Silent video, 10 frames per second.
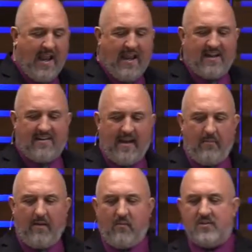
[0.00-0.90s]
and
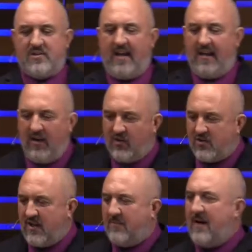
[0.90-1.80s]
Damian was saying, you know,
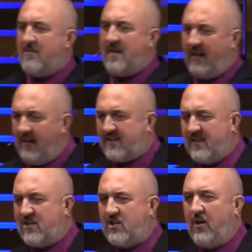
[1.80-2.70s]
sometimes I listen
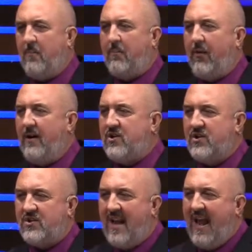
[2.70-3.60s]
to certain preachers